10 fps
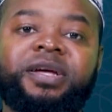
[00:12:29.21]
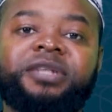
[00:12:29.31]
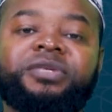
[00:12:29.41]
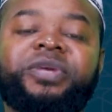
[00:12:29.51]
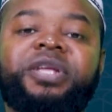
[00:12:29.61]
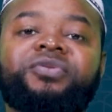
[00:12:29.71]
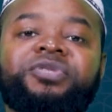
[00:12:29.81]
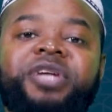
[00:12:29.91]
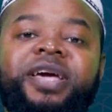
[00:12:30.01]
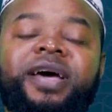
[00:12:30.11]
So we need to
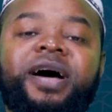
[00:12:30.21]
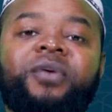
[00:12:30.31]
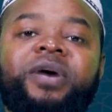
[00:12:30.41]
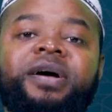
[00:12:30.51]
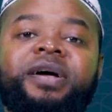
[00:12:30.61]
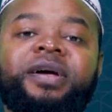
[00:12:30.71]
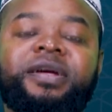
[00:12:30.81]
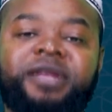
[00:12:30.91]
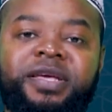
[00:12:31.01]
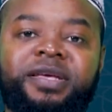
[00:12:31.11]
check our
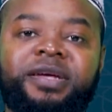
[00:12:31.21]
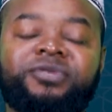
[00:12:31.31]
niyyah.